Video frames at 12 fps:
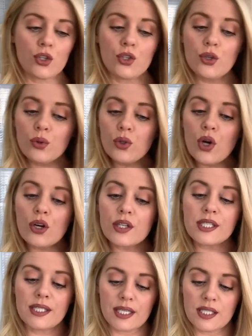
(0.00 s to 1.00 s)
New Look
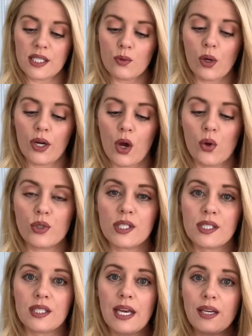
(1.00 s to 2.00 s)

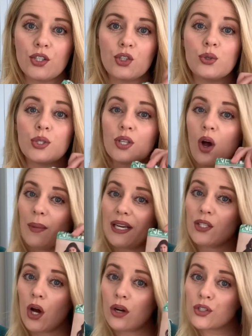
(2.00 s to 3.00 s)
6106. You saw my
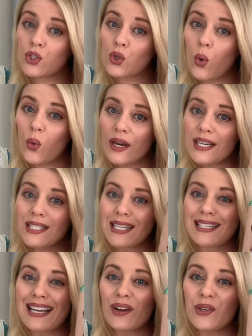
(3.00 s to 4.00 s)
dog's toys,
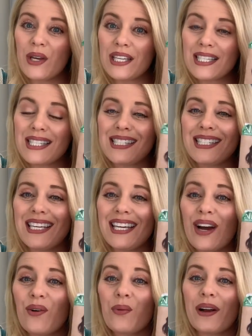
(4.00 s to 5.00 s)
and now you get to
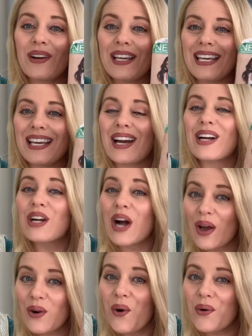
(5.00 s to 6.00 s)
see where he
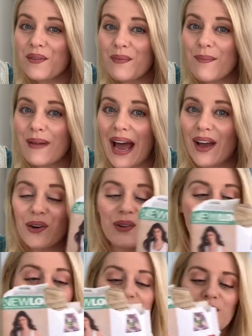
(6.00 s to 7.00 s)
got a hold of my
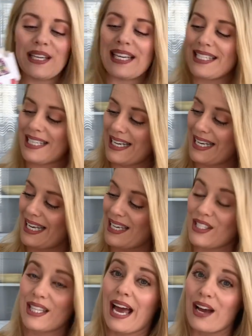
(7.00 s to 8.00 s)
pattern. Thankfully, he didn't
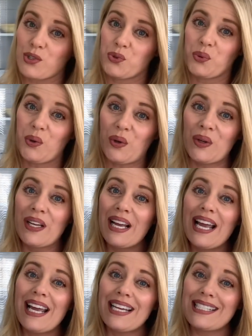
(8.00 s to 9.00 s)
get to the actual
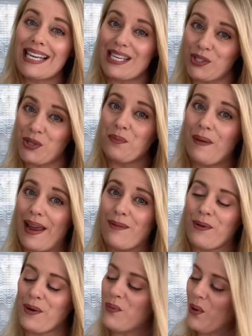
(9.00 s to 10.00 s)
tissue
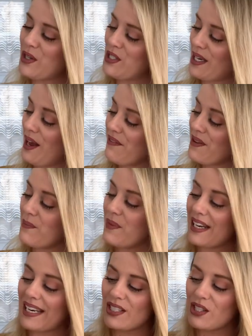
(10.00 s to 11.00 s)
paper portion of it,
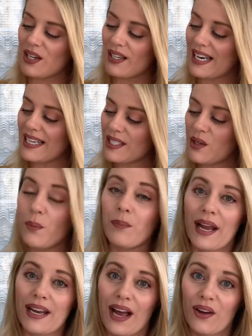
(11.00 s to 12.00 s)
but he took a nice little
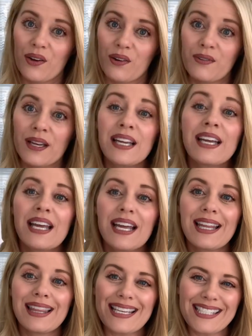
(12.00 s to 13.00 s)
bite out of
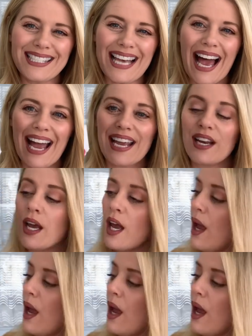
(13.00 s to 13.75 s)
this side.